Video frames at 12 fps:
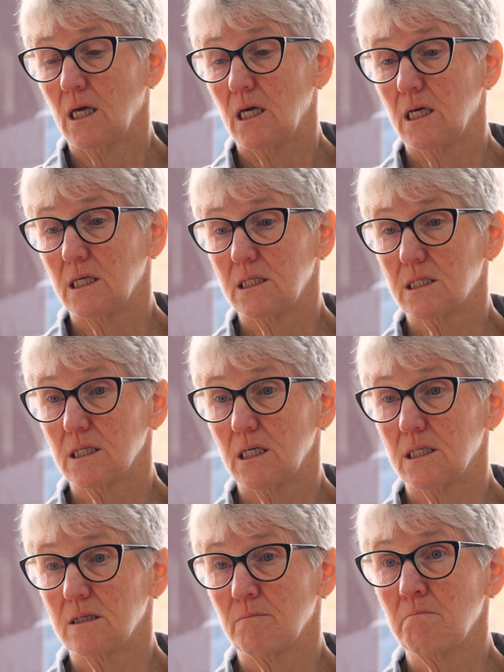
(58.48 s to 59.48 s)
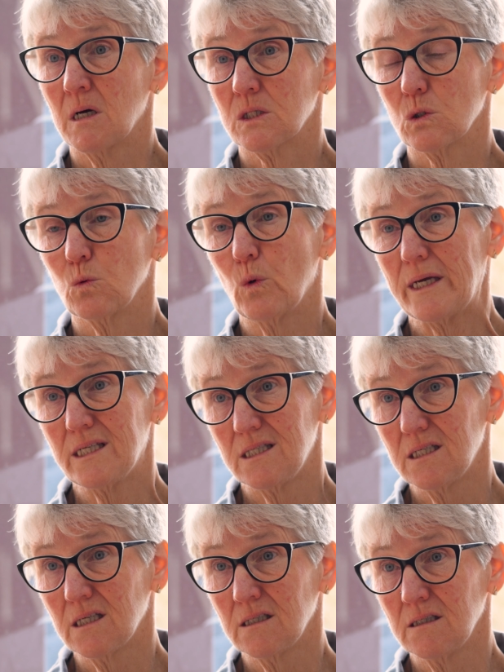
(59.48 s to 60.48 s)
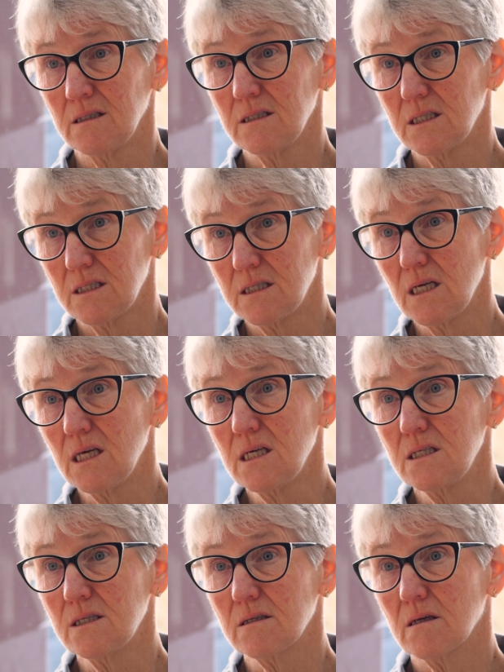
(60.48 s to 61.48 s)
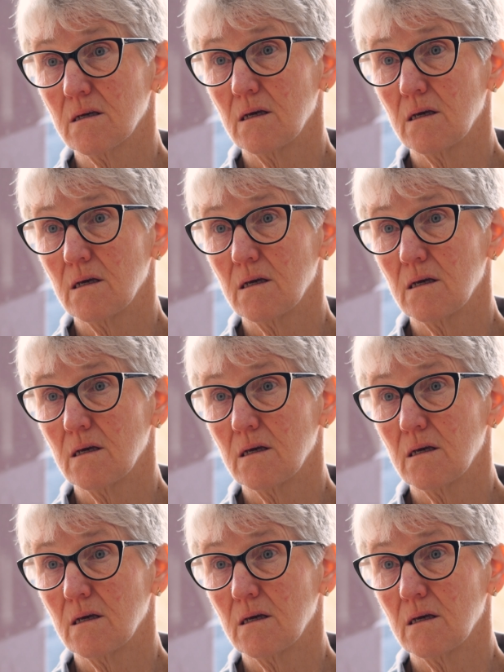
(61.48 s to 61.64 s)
It is a muscle wasting disease,